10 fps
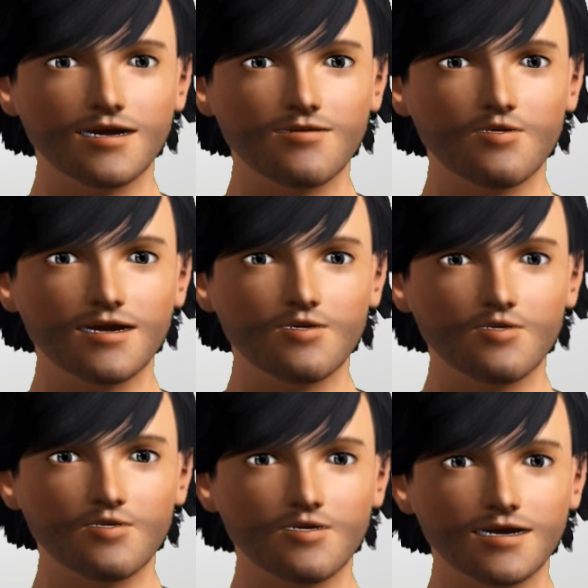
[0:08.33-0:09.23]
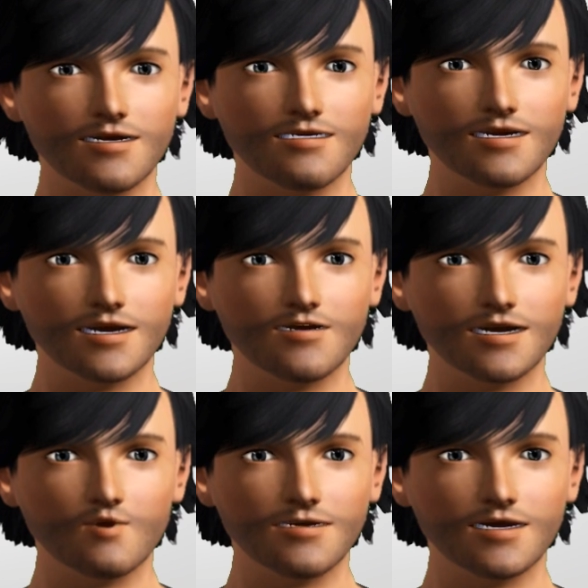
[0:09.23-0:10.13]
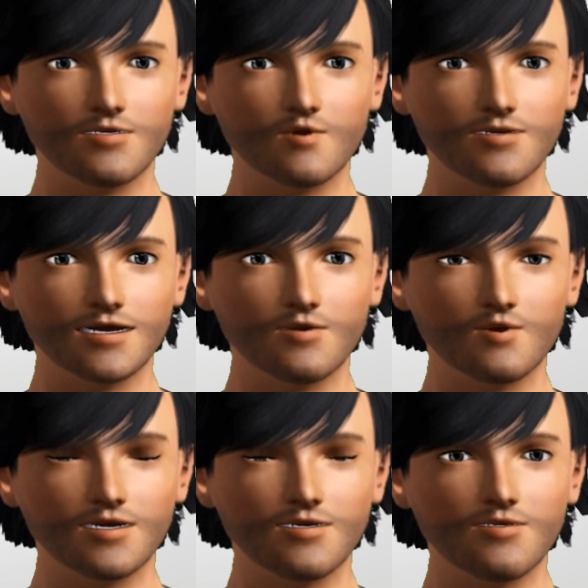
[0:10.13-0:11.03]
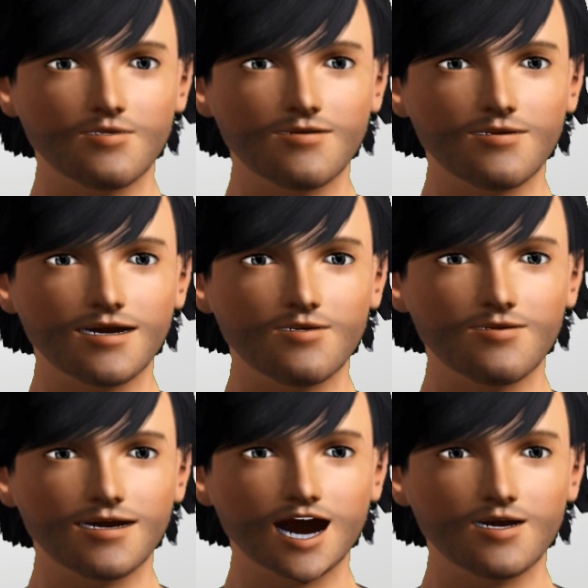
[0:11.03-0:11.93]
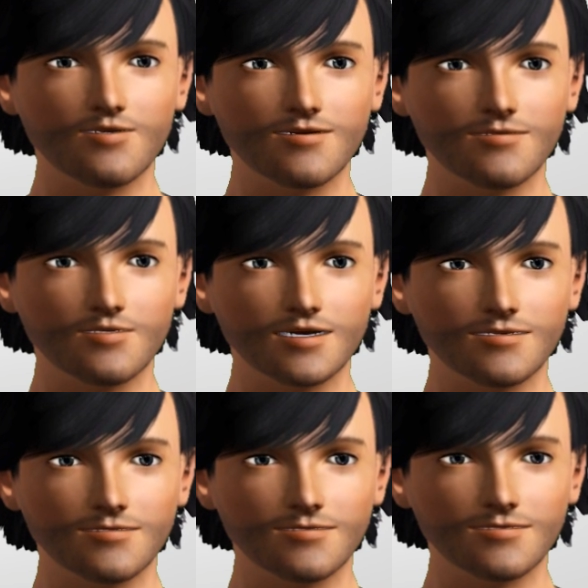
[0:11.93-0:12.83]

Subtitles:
Hello, James, and thank you again for taking the time out to come talk to us.